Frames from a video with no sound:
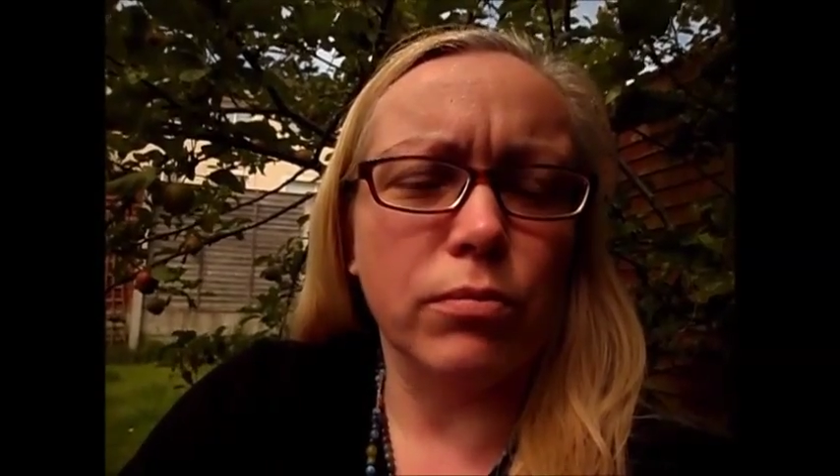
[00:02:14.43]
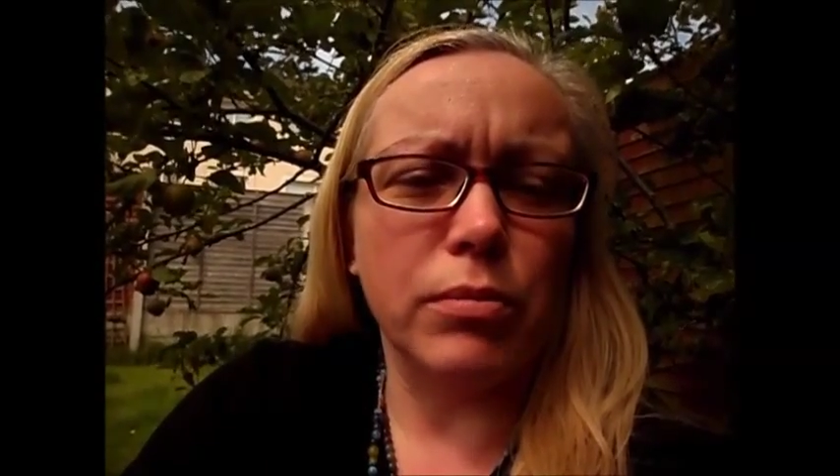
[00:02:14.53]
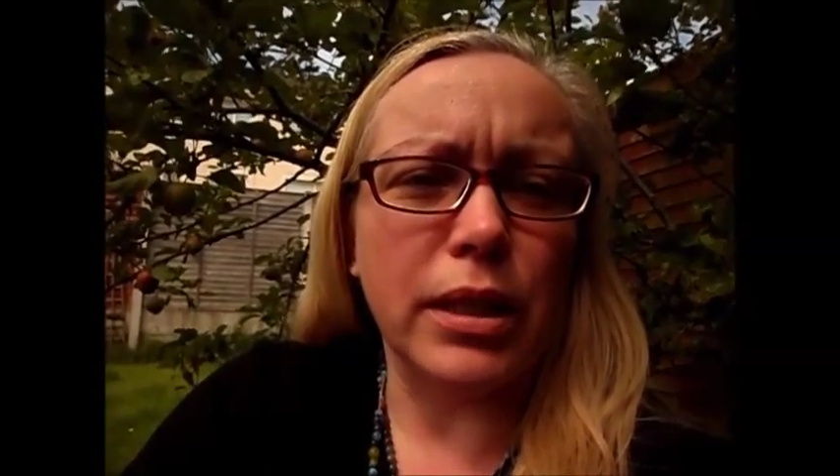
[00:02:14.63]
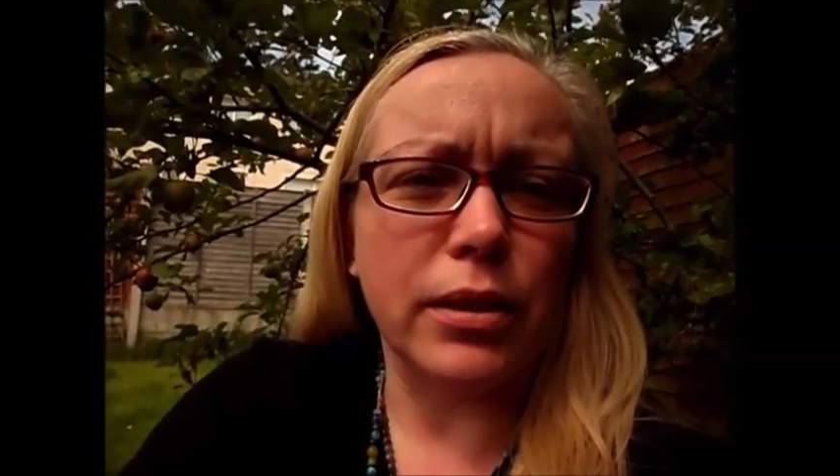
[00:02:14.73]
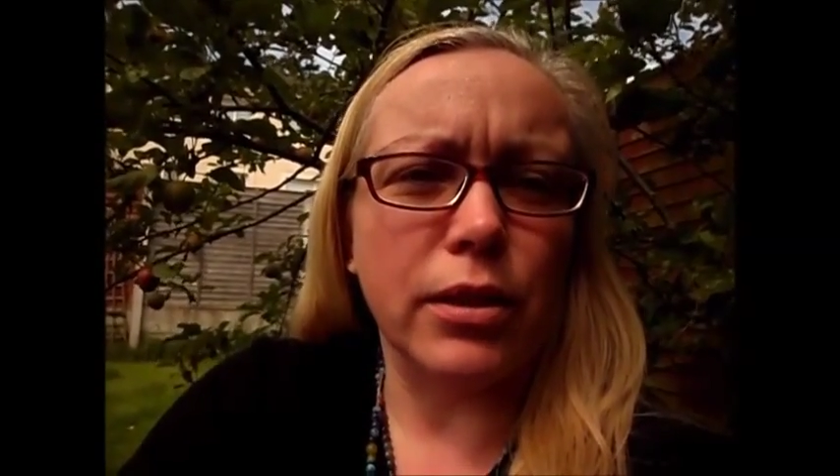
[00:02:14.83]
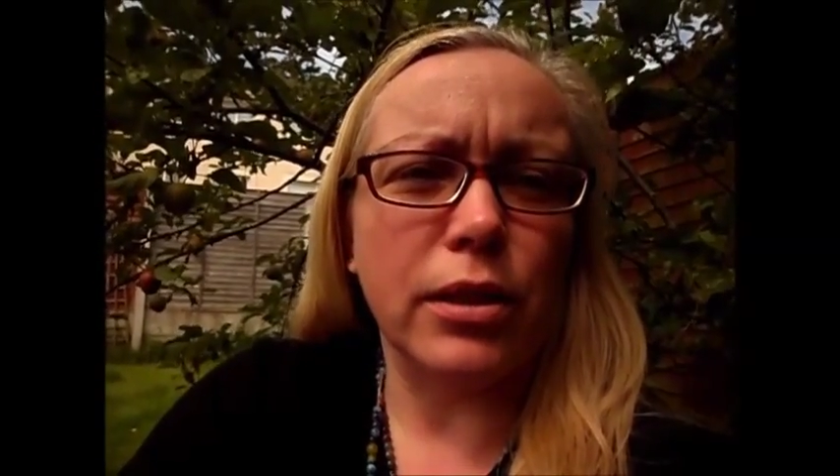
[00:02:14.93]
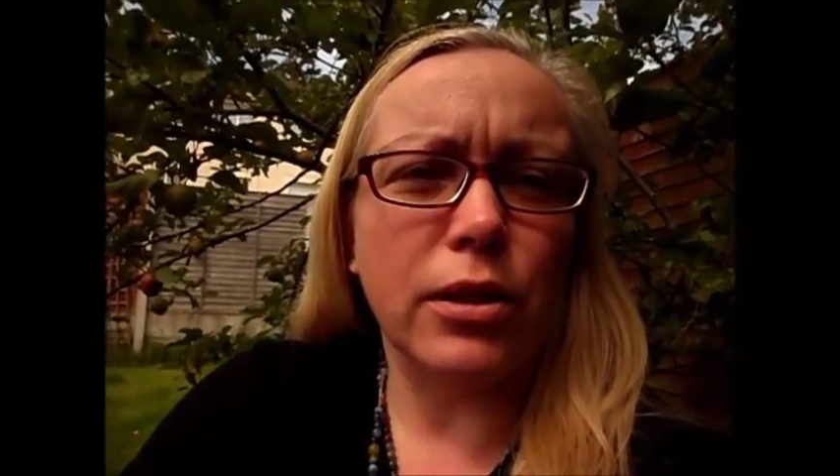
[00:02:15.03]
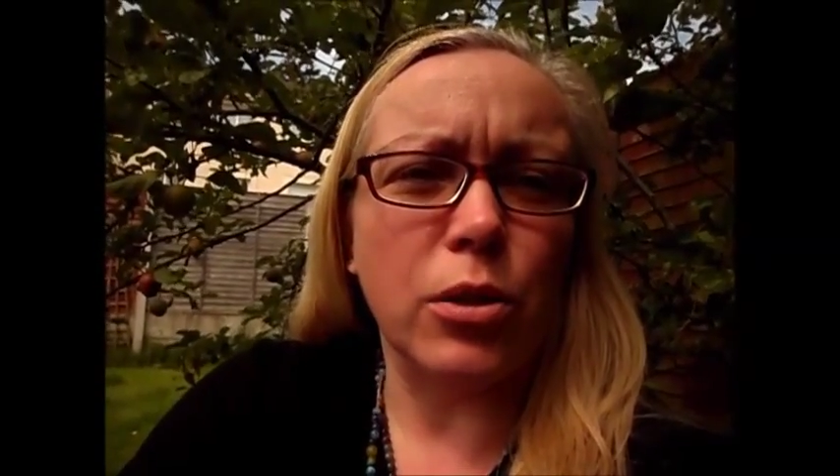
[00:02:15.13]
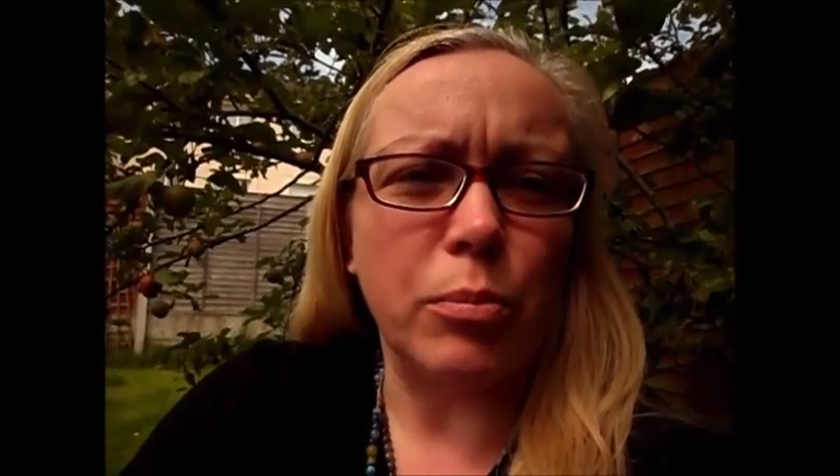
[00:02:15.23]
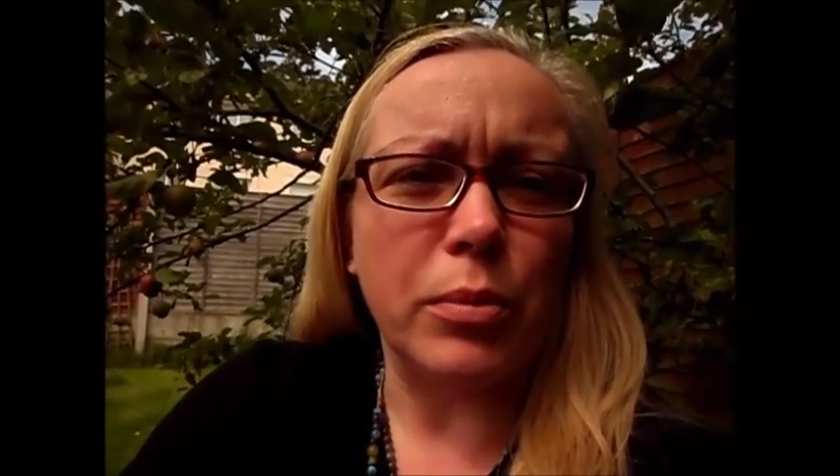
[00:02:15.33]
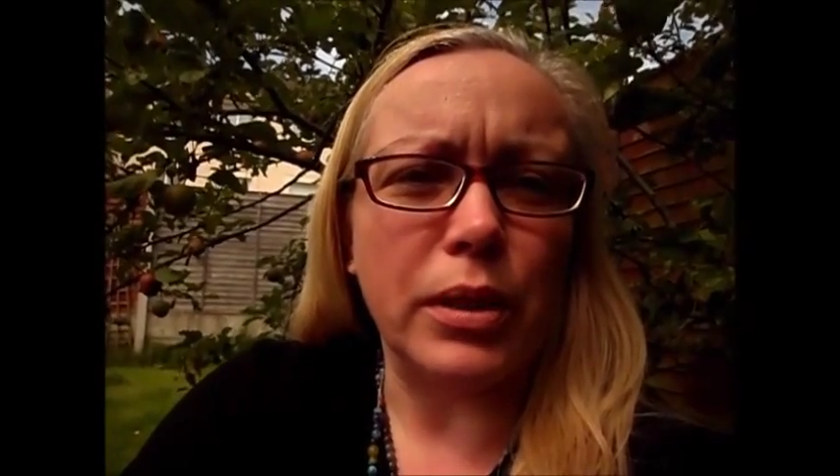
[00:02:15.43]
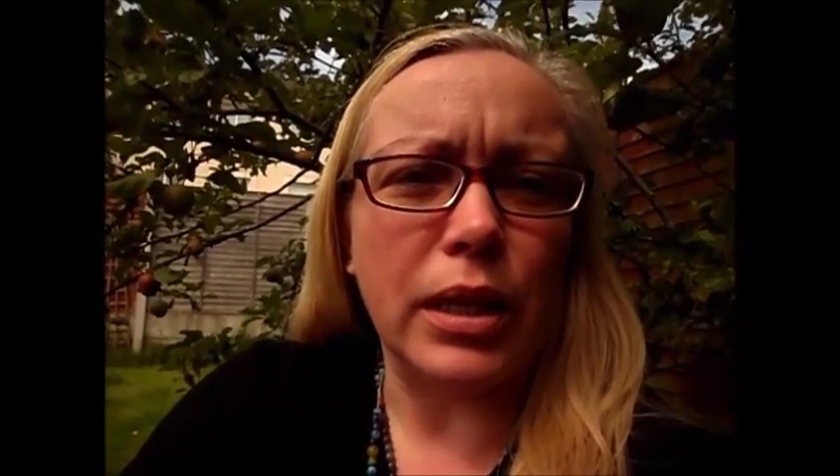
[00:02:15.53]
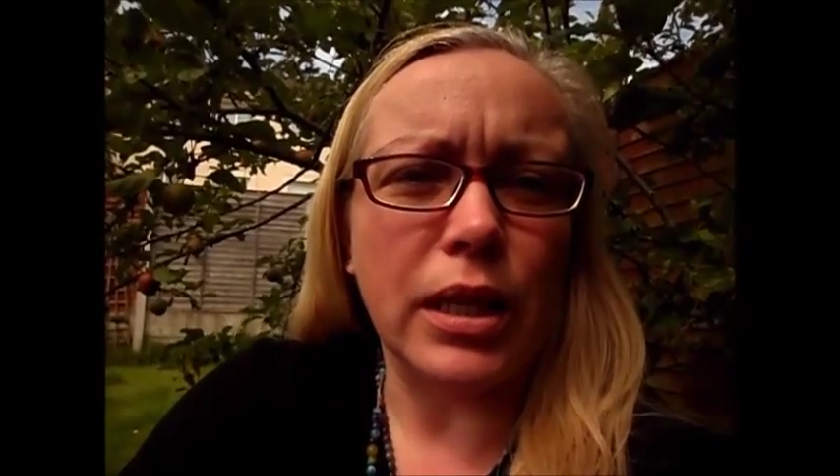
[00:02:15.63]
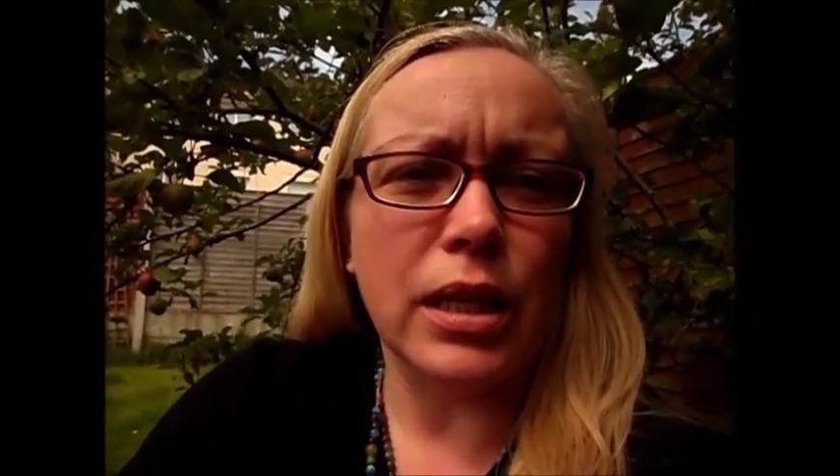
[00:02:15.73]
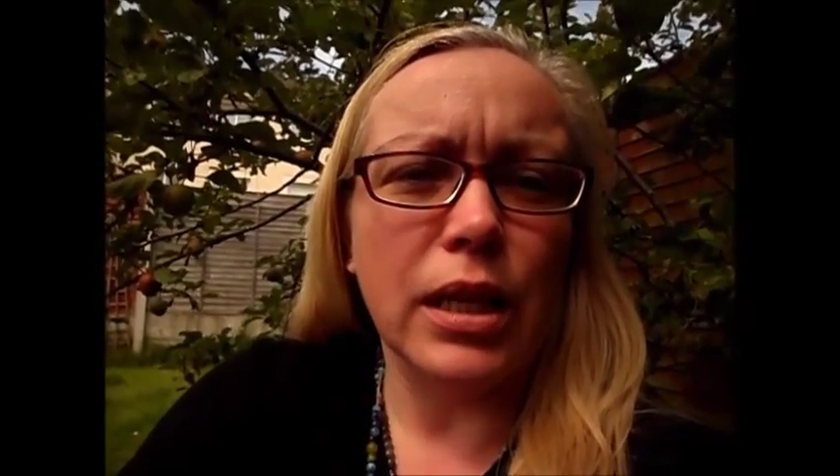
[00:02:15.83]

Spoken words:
be in their company.